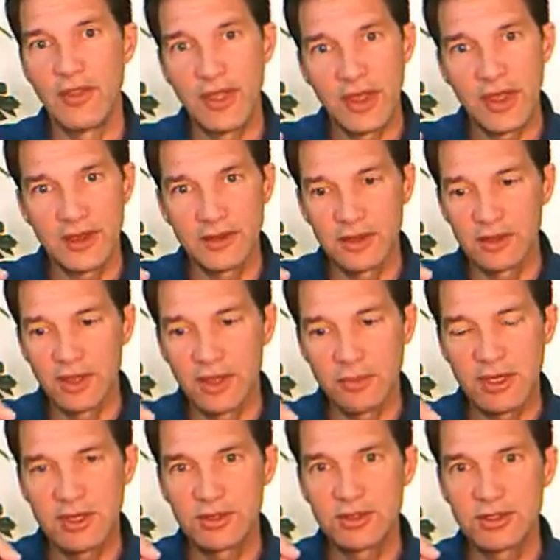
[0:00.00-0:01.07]
then, let
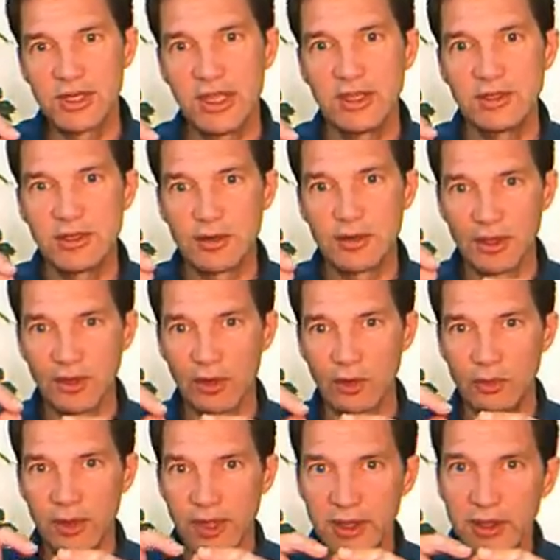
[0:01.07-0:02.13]
me just tease you a little
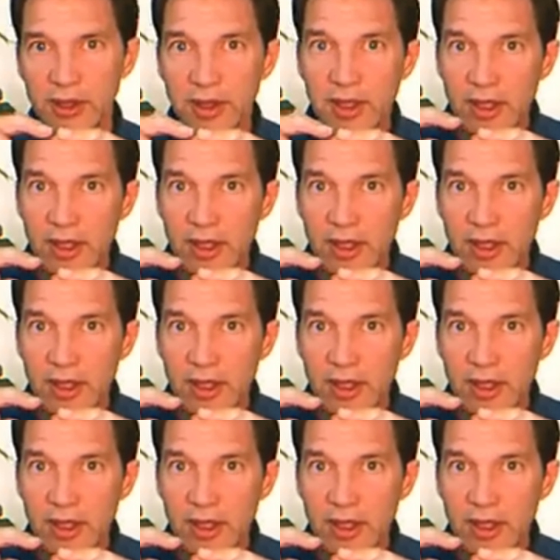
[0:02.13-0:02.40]
bit.